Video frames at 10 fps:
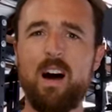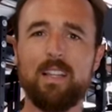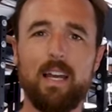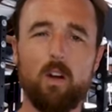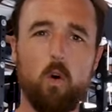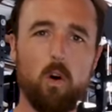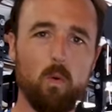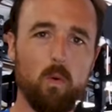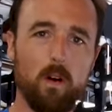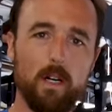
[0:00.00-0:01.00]
a lot of core
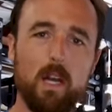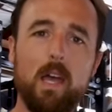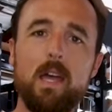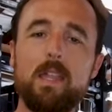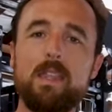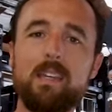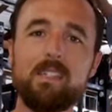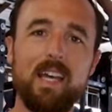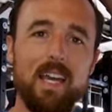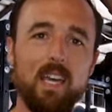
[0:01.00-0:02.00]
work,
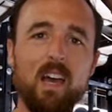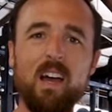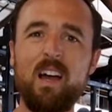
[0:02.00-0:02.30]
things like